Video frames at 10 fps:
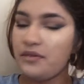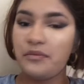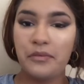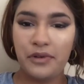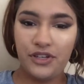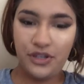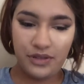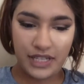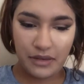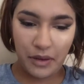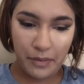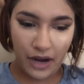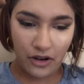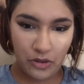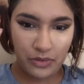What I'm going to do is take my
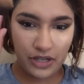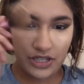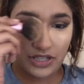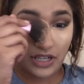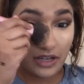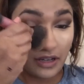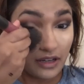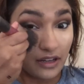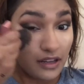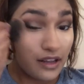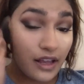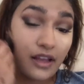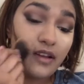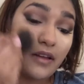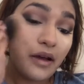powder brush,
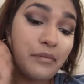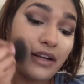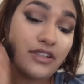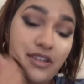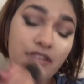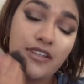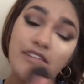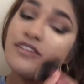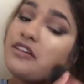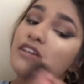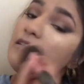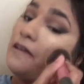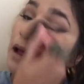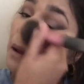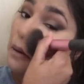and I'm actually going to
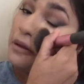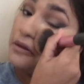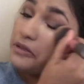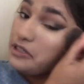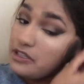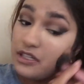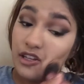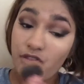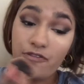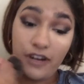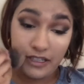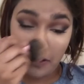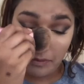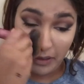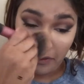use it to set the rest
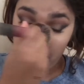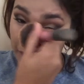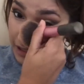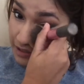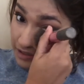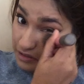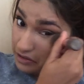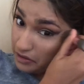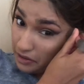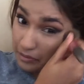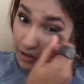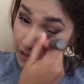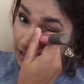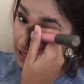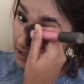of my face. I'm going
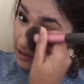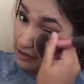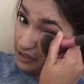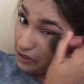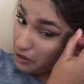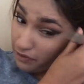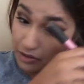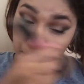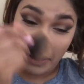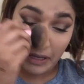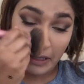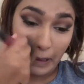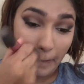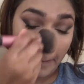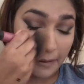to take off the bake
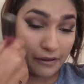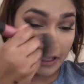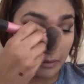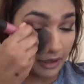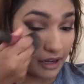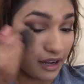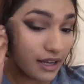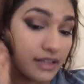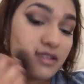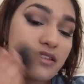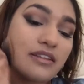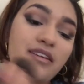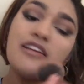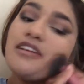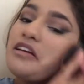underneath my eyes
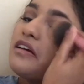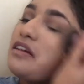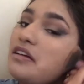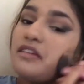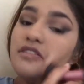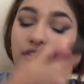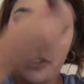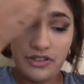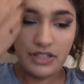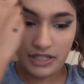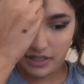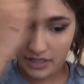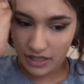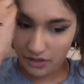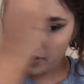and use it to
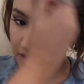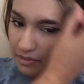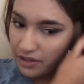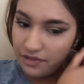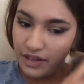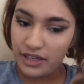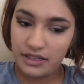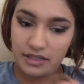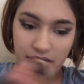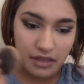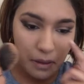set the rest of my face.